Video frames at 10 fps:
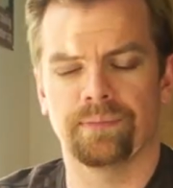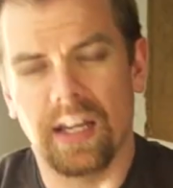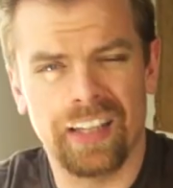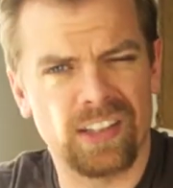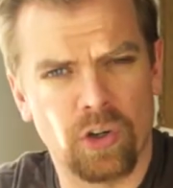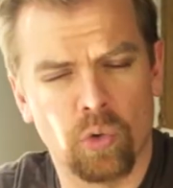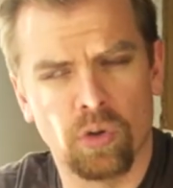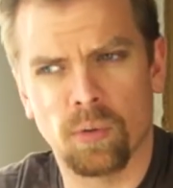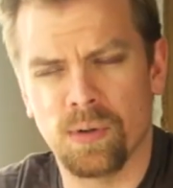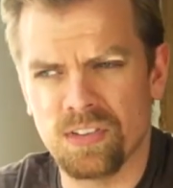and that the
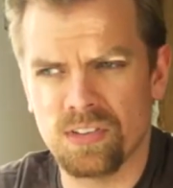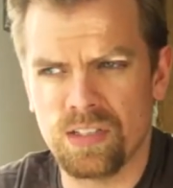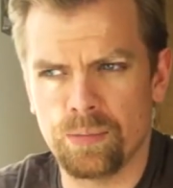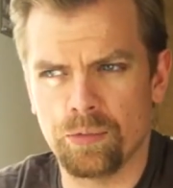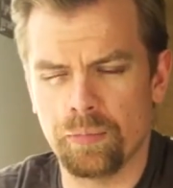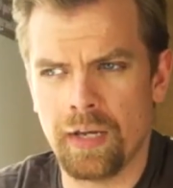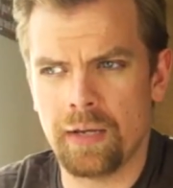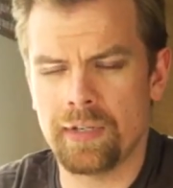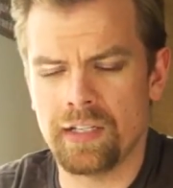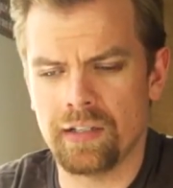cooler one seemed
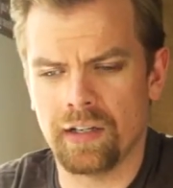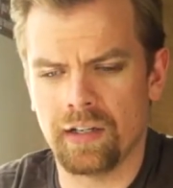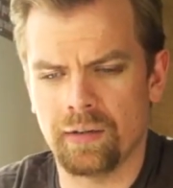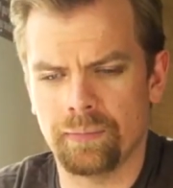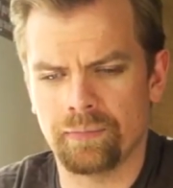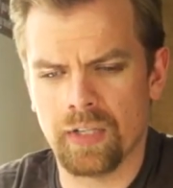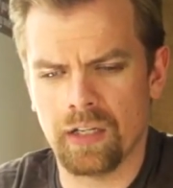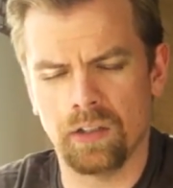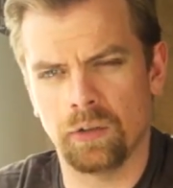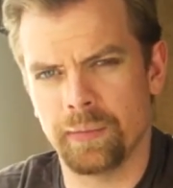maybe a
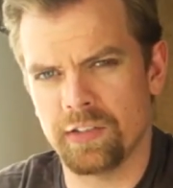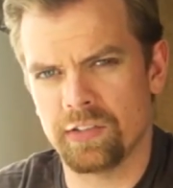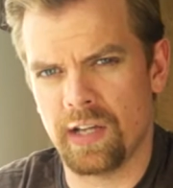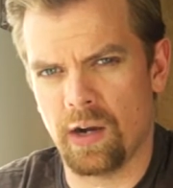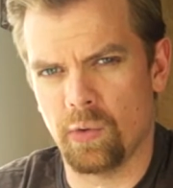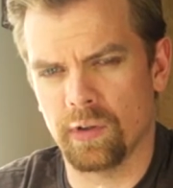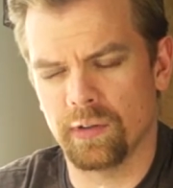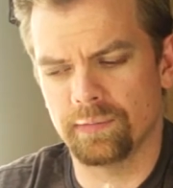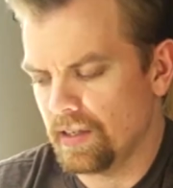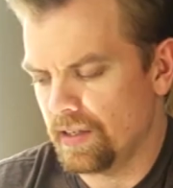little bit sour.